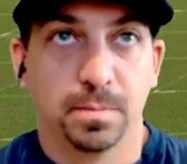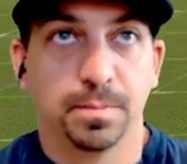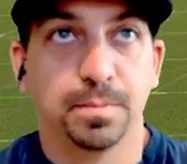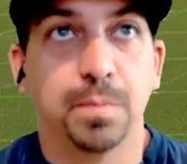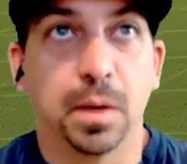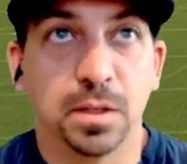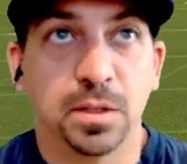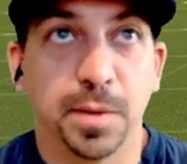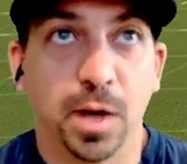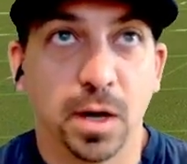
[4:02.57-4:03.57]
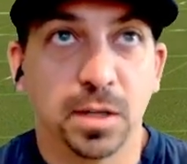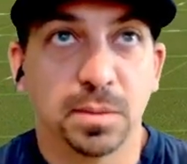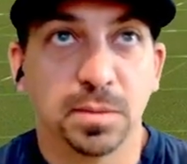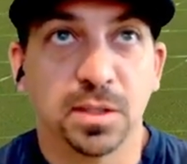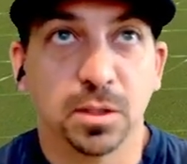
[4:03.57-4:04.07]
But to be honest,
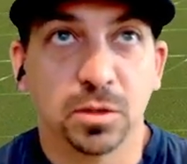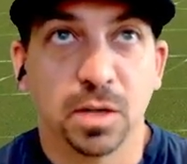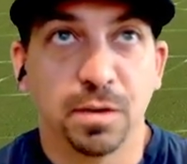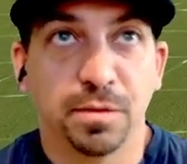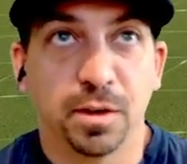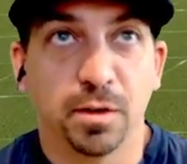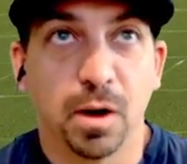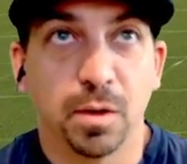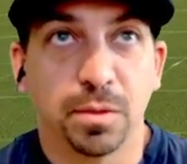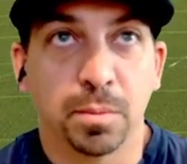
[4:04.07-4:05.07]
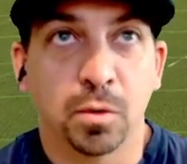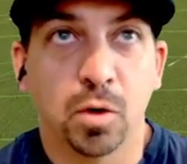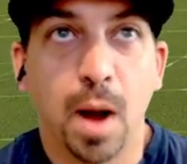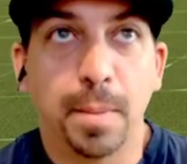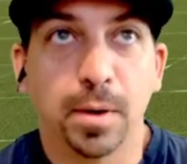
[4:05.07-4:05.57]
I'm still trying to figure out the
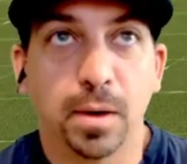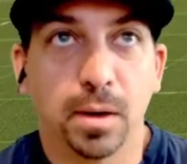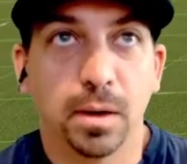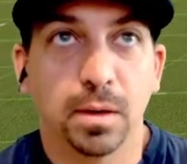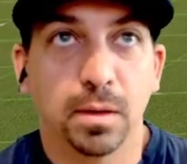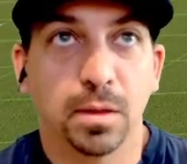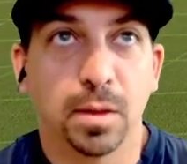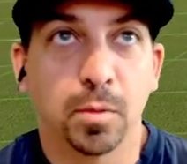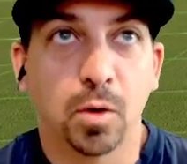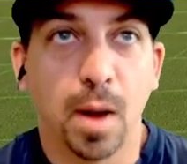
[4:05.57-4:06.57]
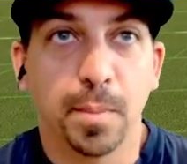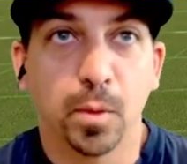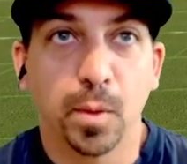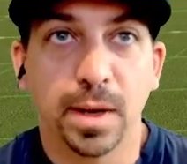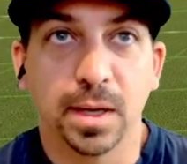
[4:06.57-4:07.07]
proper
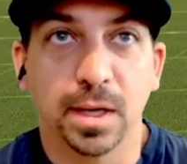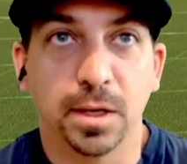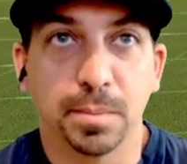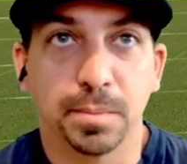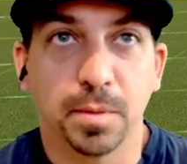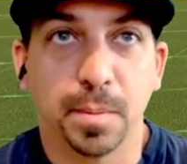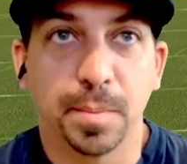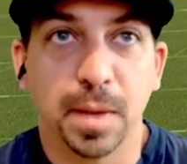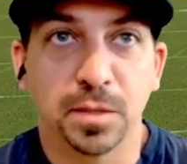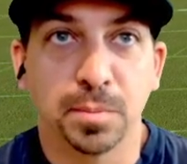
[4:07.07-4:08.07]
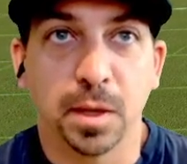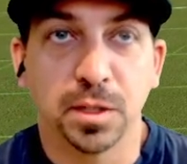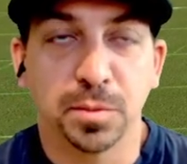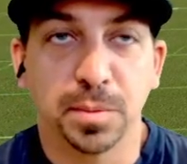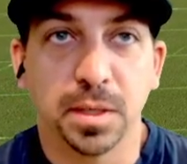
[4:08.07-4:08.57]
way to get the best putt
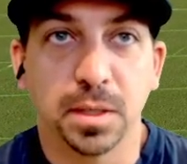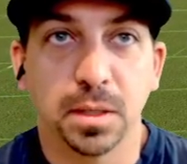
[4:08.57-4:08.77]
speed.